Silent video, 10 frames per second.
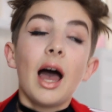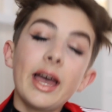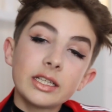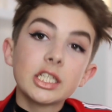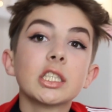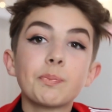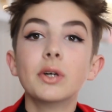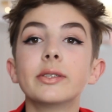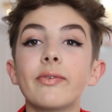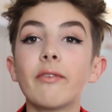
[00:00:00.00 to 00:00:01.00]
I had to
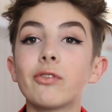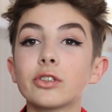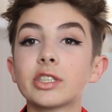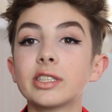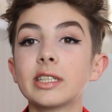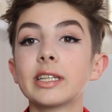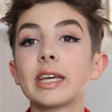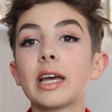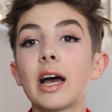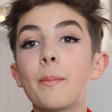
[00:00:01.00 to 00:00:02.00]
dispose of it,
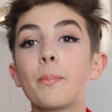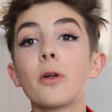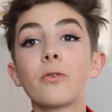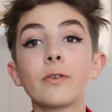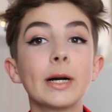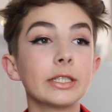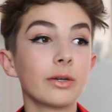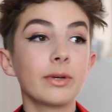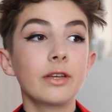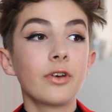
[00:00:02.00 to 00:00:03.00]
unfortunately. Both of my
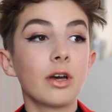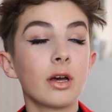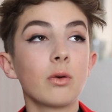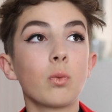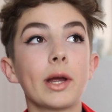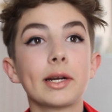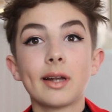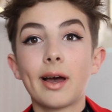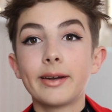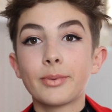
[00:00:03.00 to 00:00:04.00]
Zoeva winged
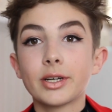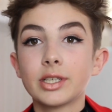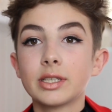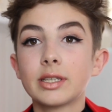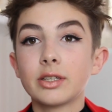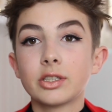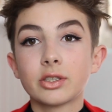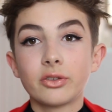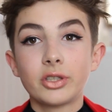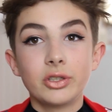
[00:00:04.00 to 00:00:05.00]
liner brushes, they
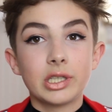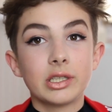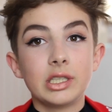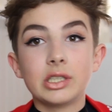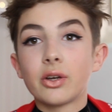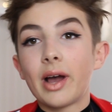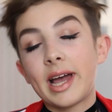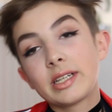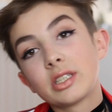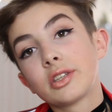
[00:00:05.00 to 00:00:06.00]
just got too dirty, so I
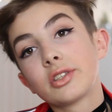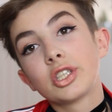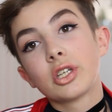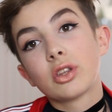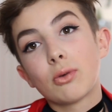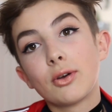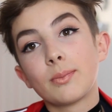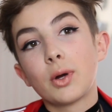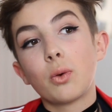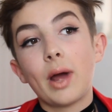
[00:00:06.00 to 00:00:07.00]
had to throw
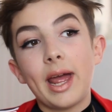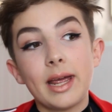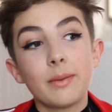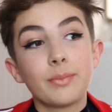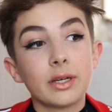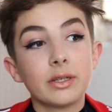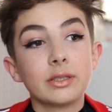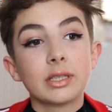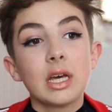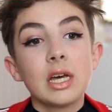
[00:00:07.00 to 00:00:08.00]
them away
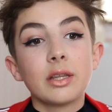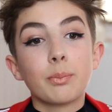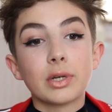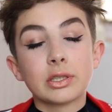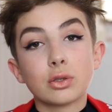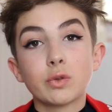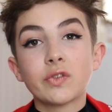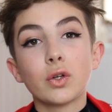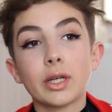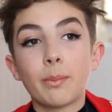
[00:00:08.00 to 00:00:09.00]
because the bristles were
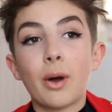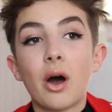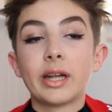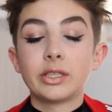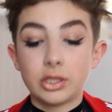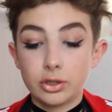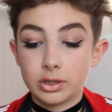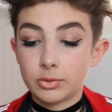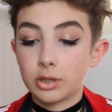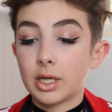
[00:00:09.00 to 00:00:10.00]
falling apart and I just
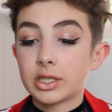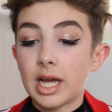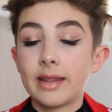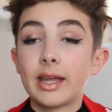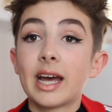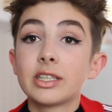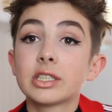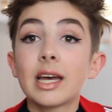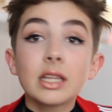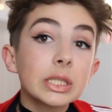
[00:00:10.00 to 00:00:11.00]
used them too much. And then I
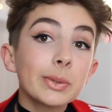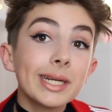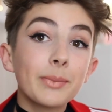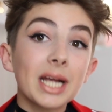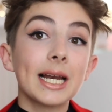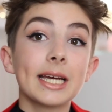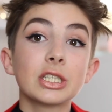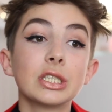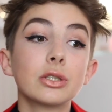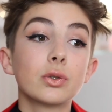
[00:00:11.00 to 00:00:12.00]
just had this one in my
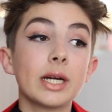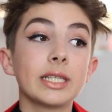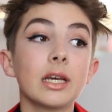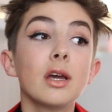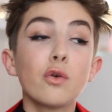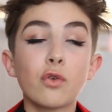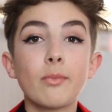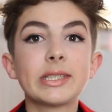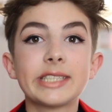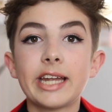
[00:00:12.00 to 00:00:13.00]
collection already
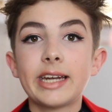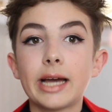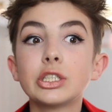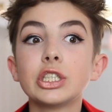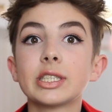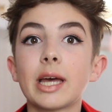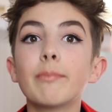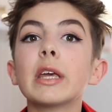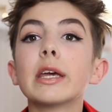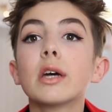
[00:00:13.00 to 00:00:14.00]
from a set Nancy
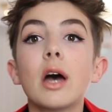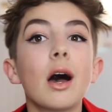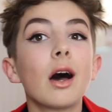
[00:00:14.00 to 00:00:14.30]
sent me,